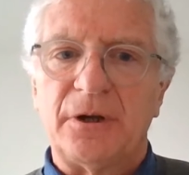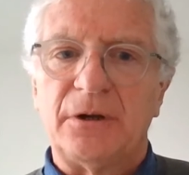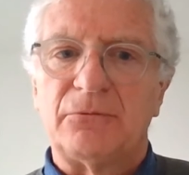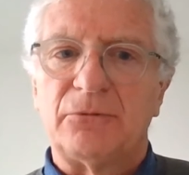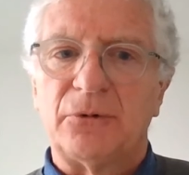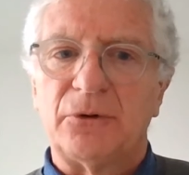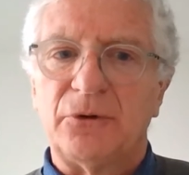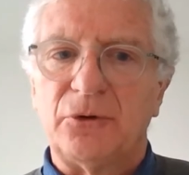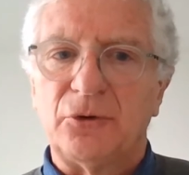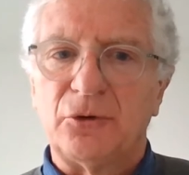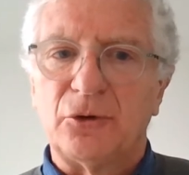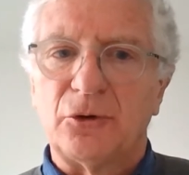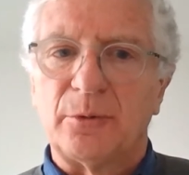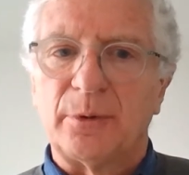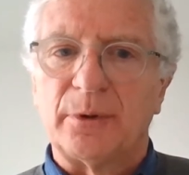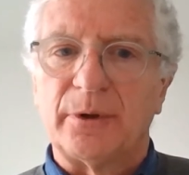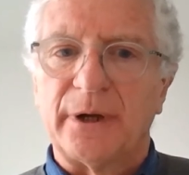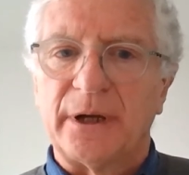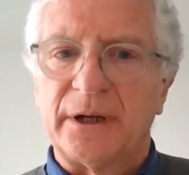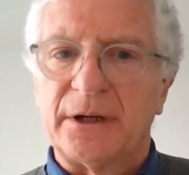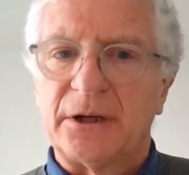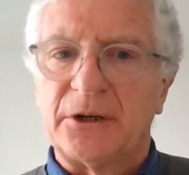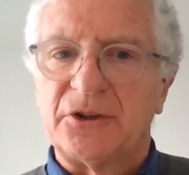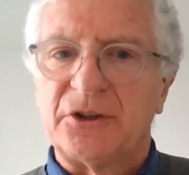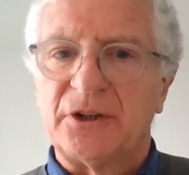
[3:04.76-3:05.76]
renewable
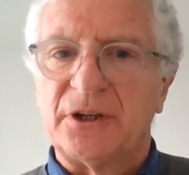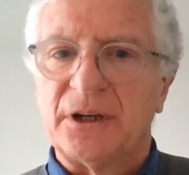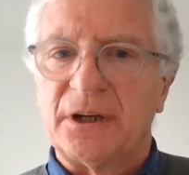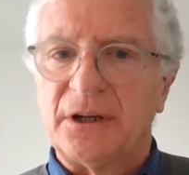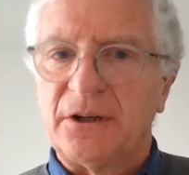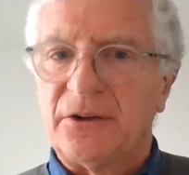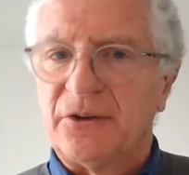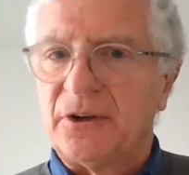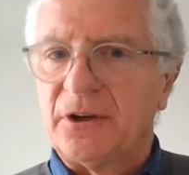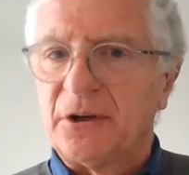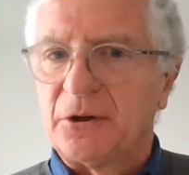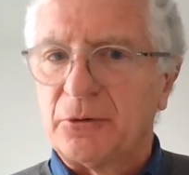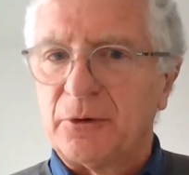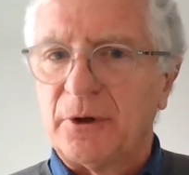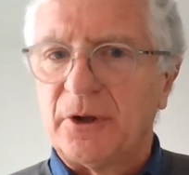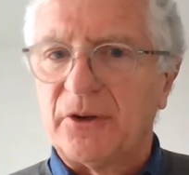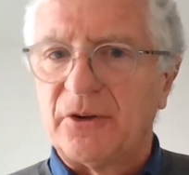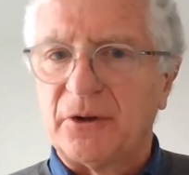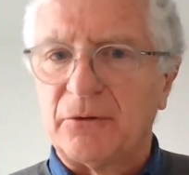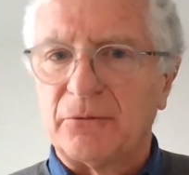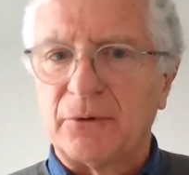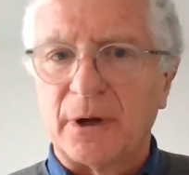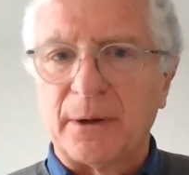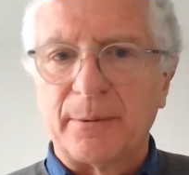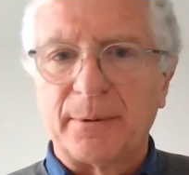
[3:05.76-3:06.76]
energy is
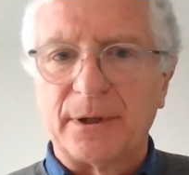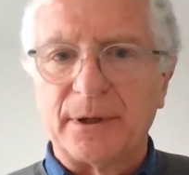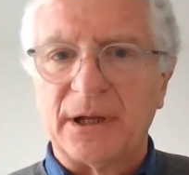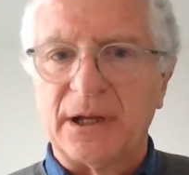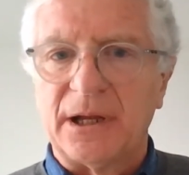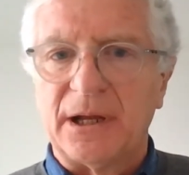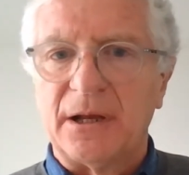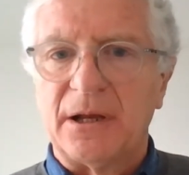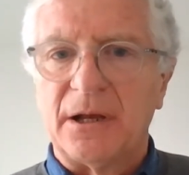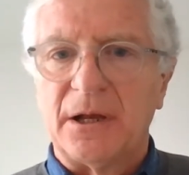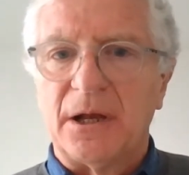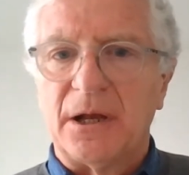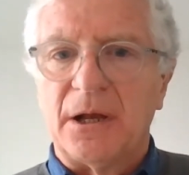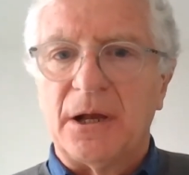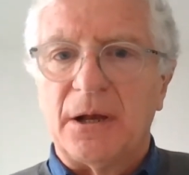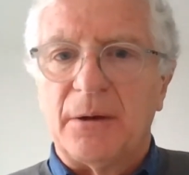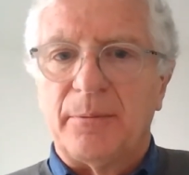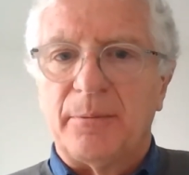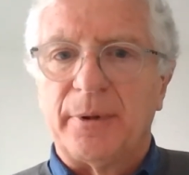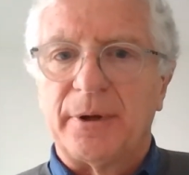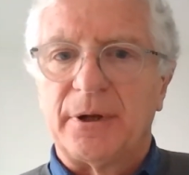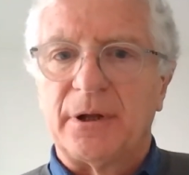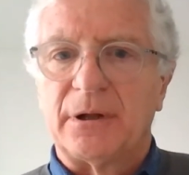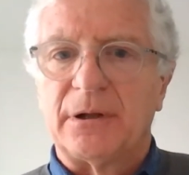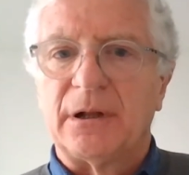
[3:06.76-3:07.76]
increasing rapidly,
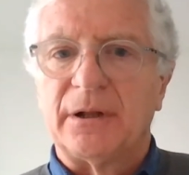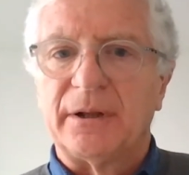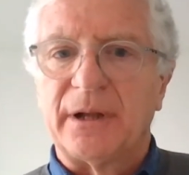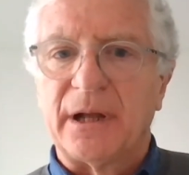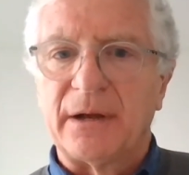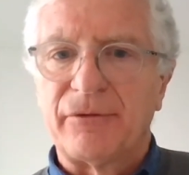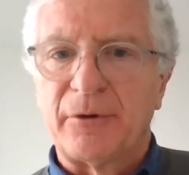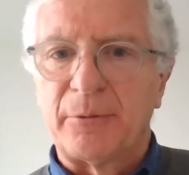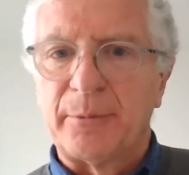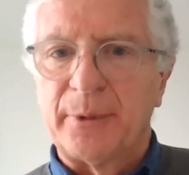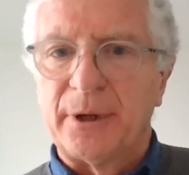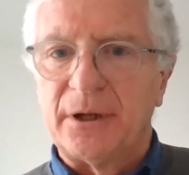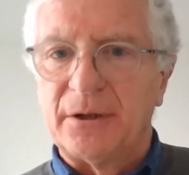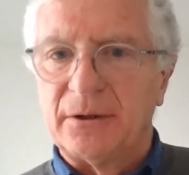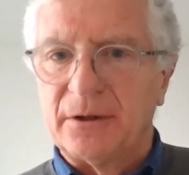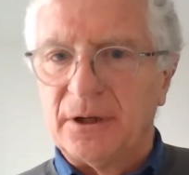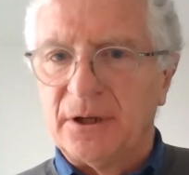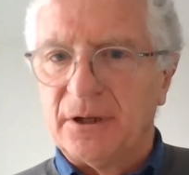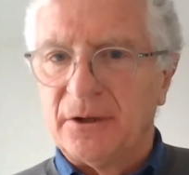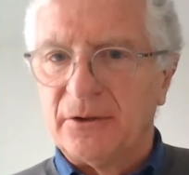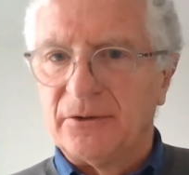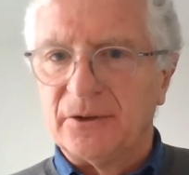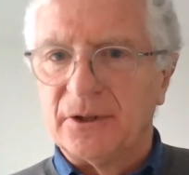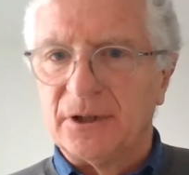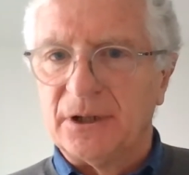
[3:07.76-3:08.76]
but it'll never meet
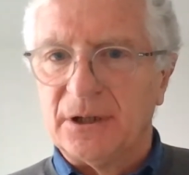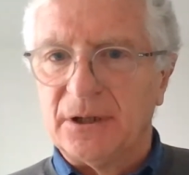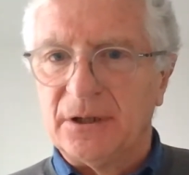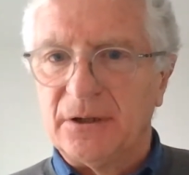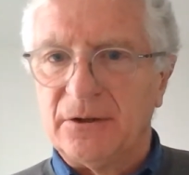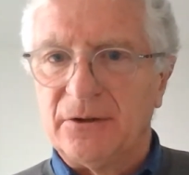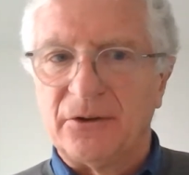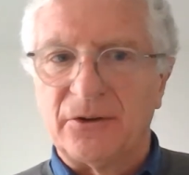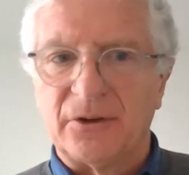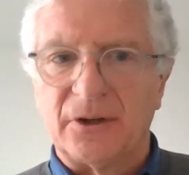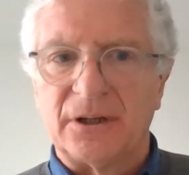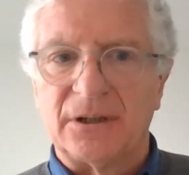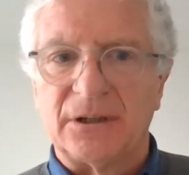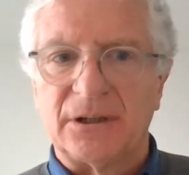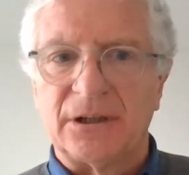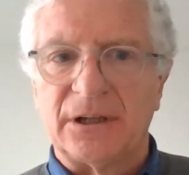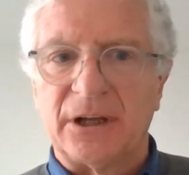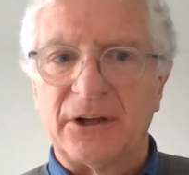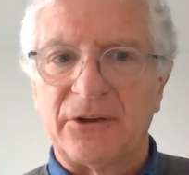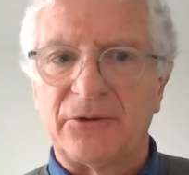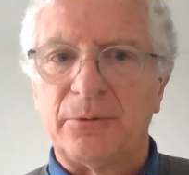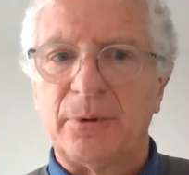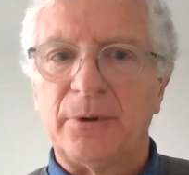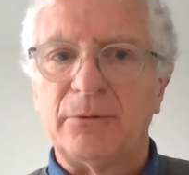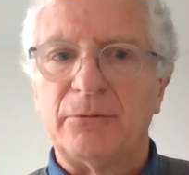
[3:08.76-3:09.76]
these needs
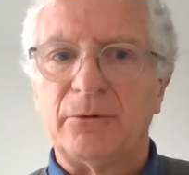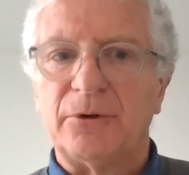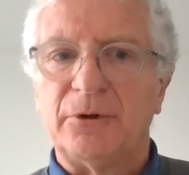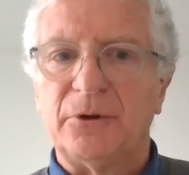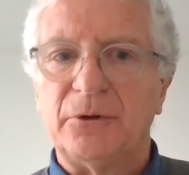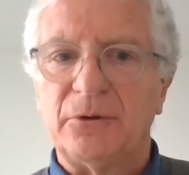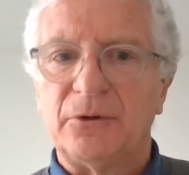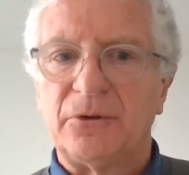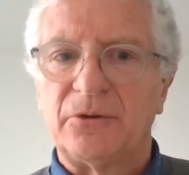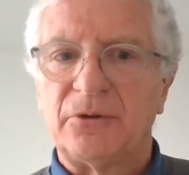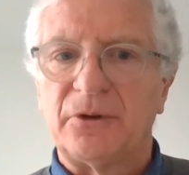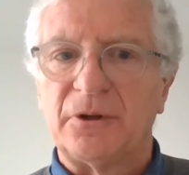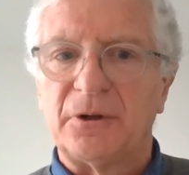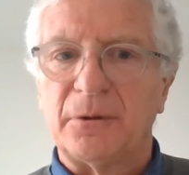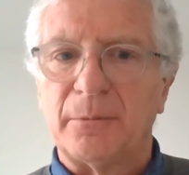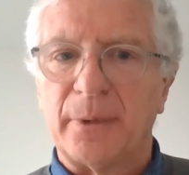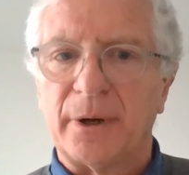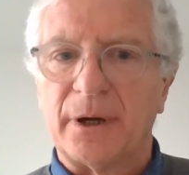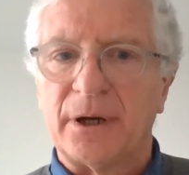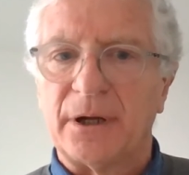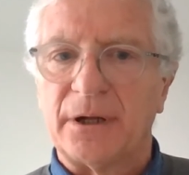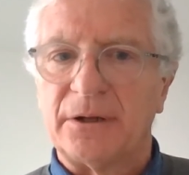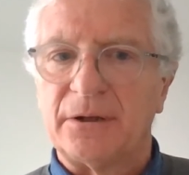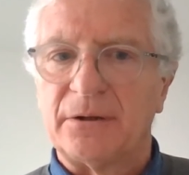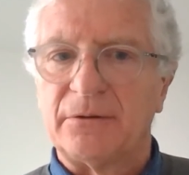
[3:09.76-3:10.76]
unless we reduce the
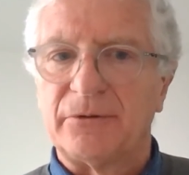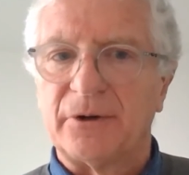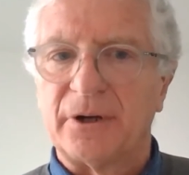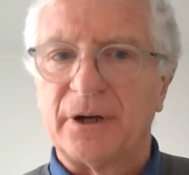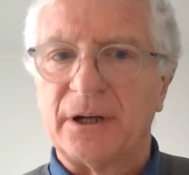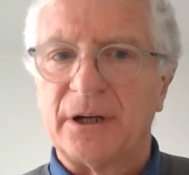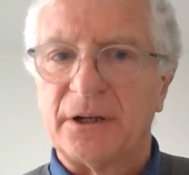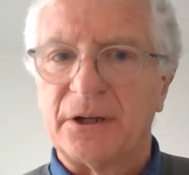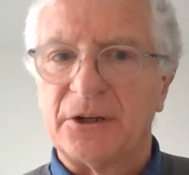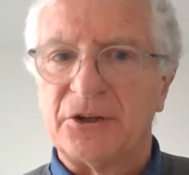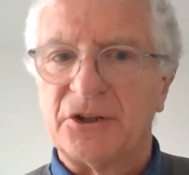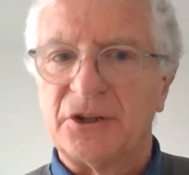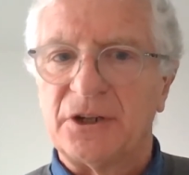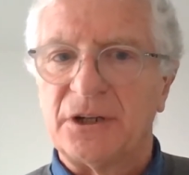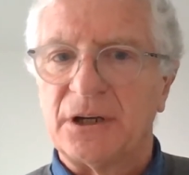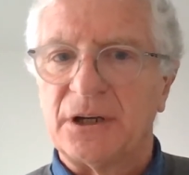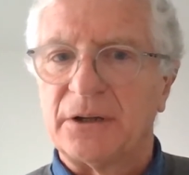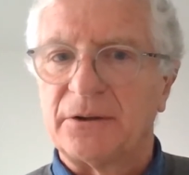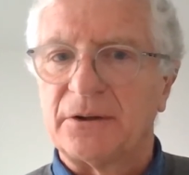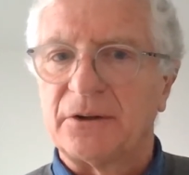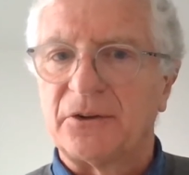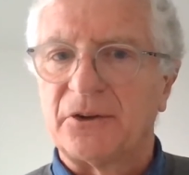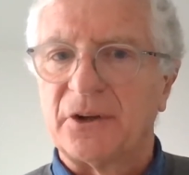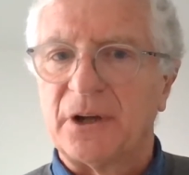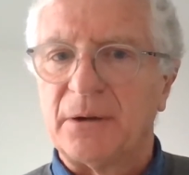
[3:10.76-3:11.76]
demand for energy at
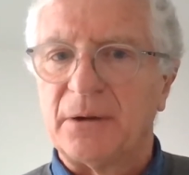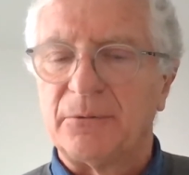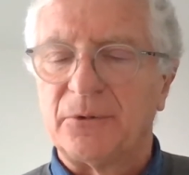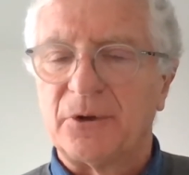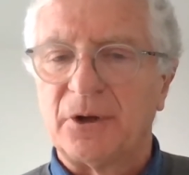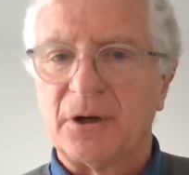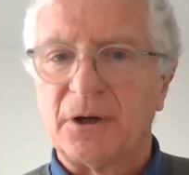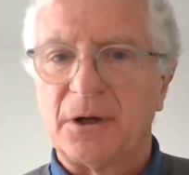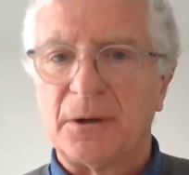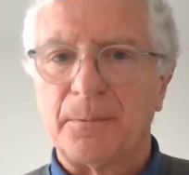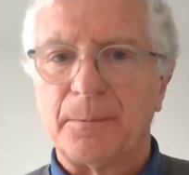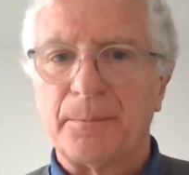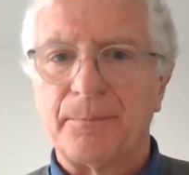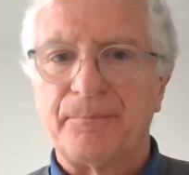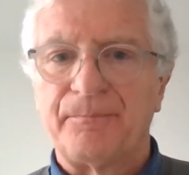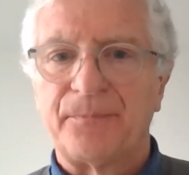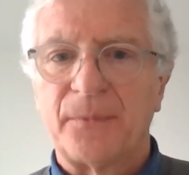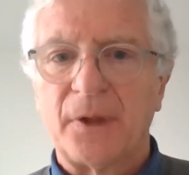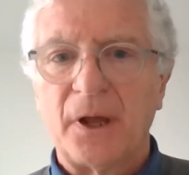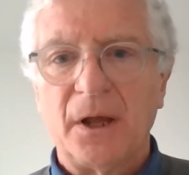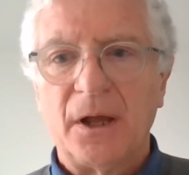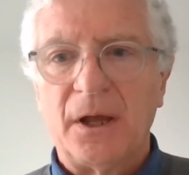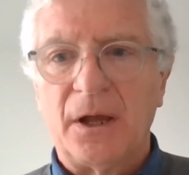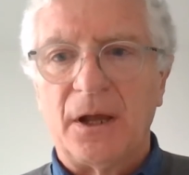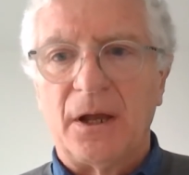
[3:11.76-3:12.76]
the same time.
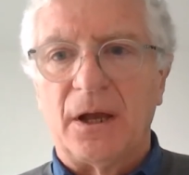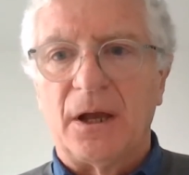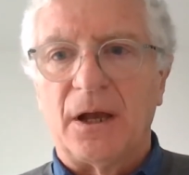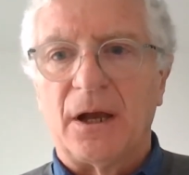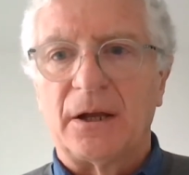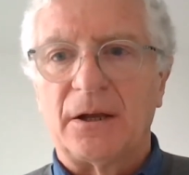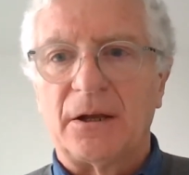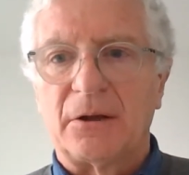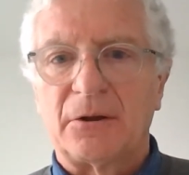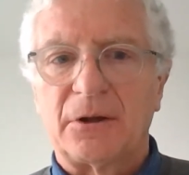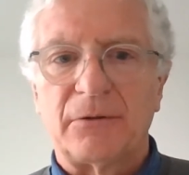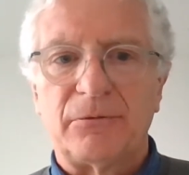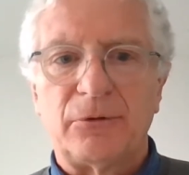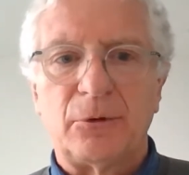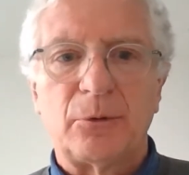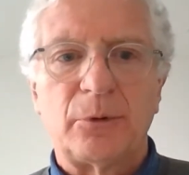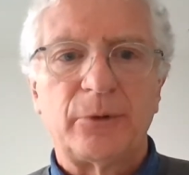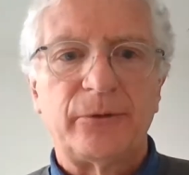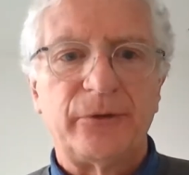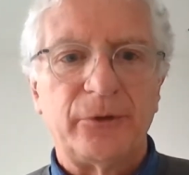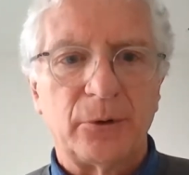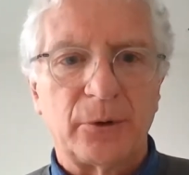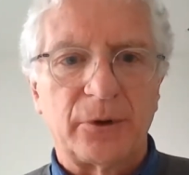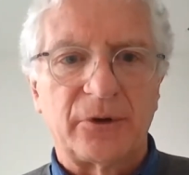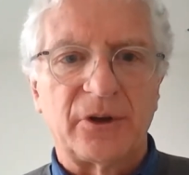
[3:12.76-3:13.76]
And I'll give you a
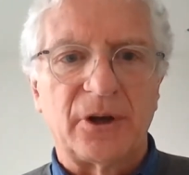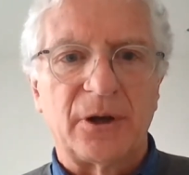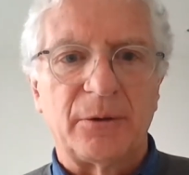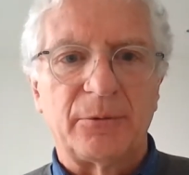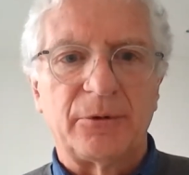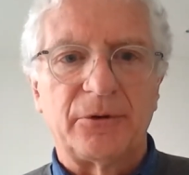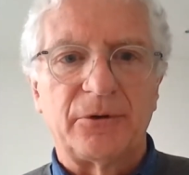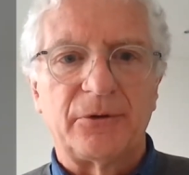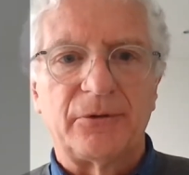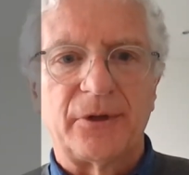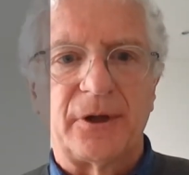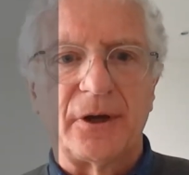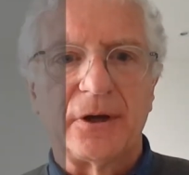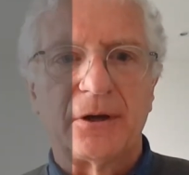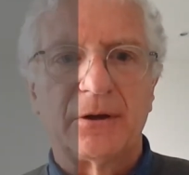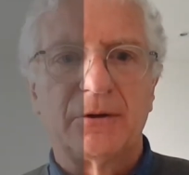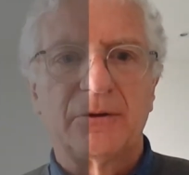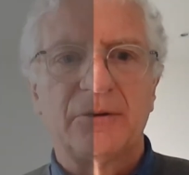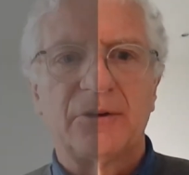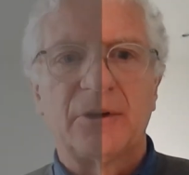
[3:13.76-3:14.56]
few examples of those.